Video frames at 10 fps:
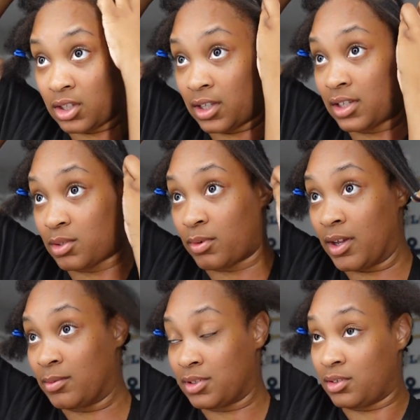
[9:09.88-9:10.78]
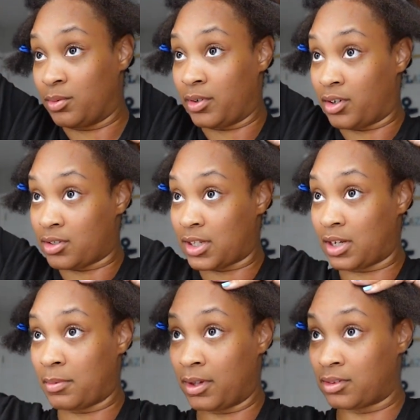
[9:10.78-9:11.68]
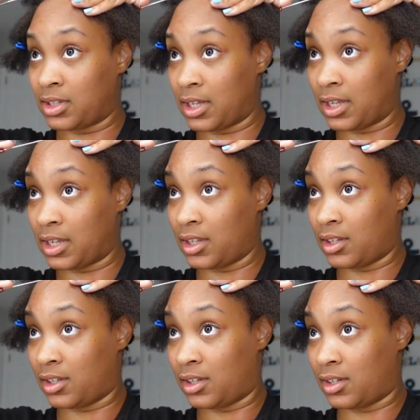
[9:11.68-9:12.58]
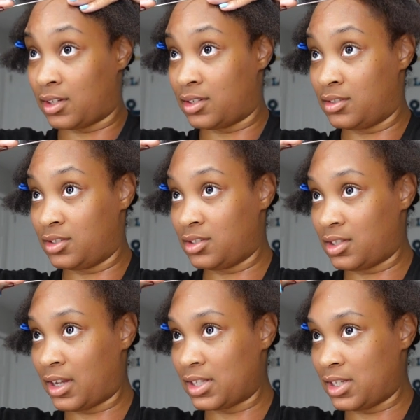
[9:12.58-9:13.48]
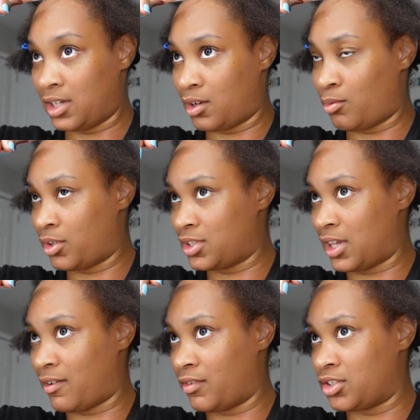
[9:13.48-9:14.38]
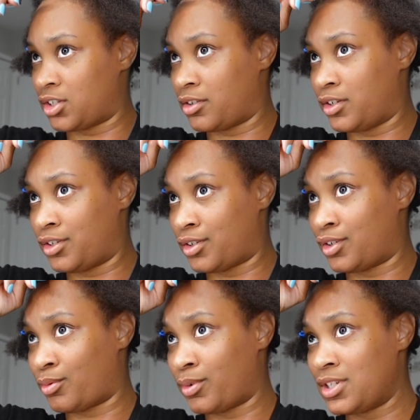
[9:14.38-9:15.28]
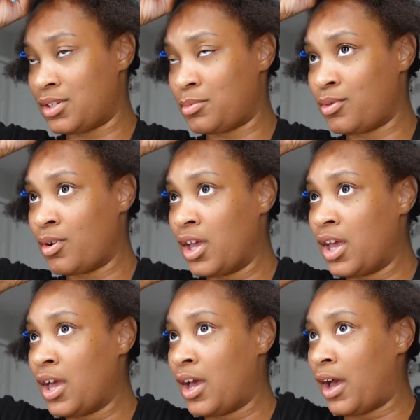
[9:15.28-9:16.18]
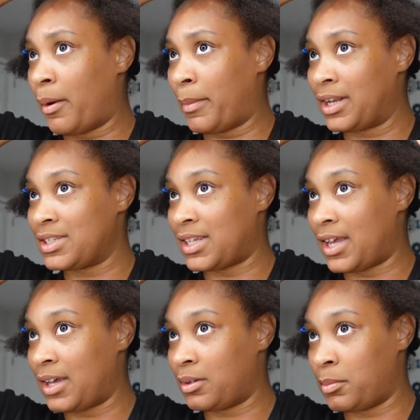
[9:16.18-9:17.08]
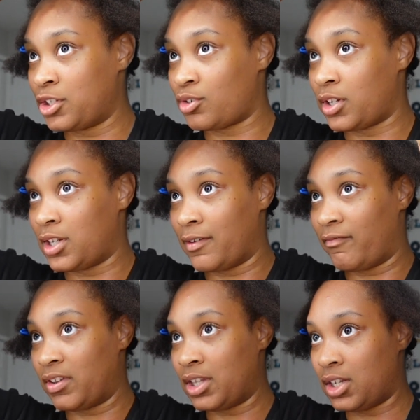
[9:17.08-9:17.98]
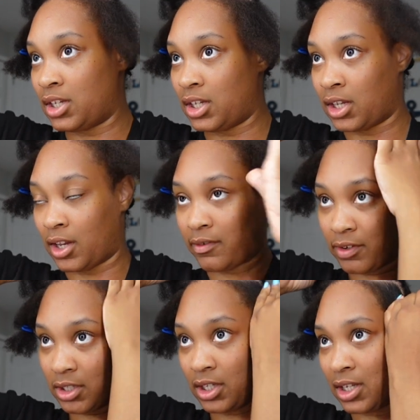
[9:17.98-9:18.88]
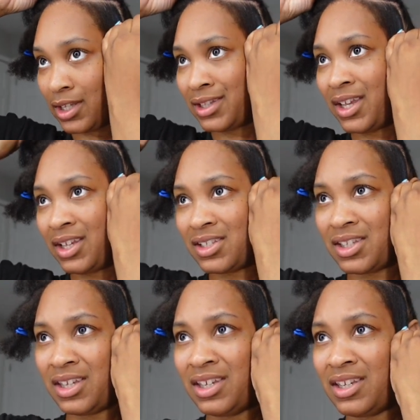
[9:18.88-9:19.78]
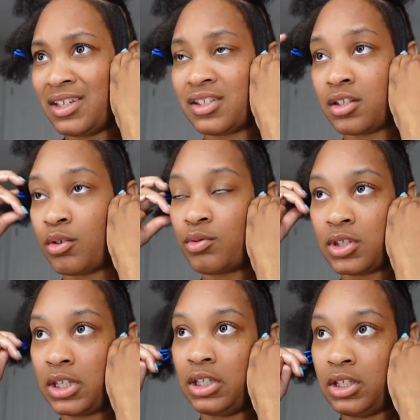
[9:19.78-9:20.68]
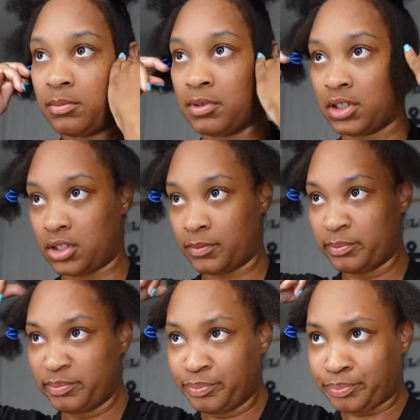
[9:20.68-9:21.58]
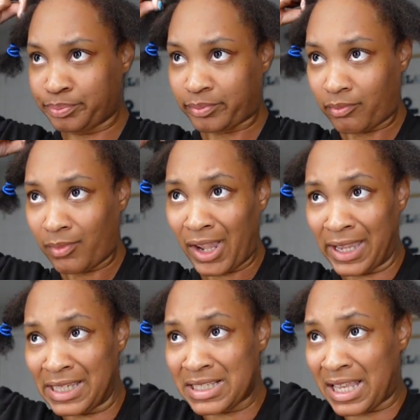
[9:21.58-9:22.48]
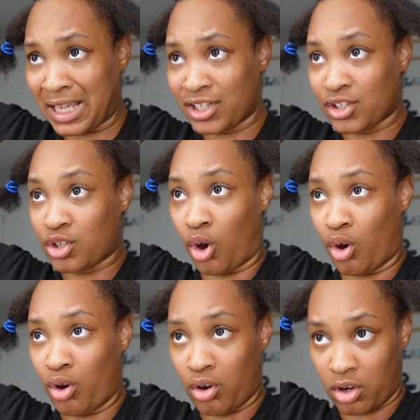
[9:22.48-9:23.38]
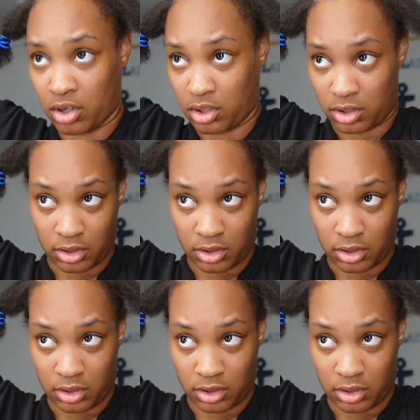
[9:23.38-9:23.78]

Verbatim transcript: That's why I was a little irritated about that. And just like I said, I wanted to have his shirt here in a reasonable amount of time to make sure he could fit it and everything like that. Cause King is so skinny, but he's kind of tall.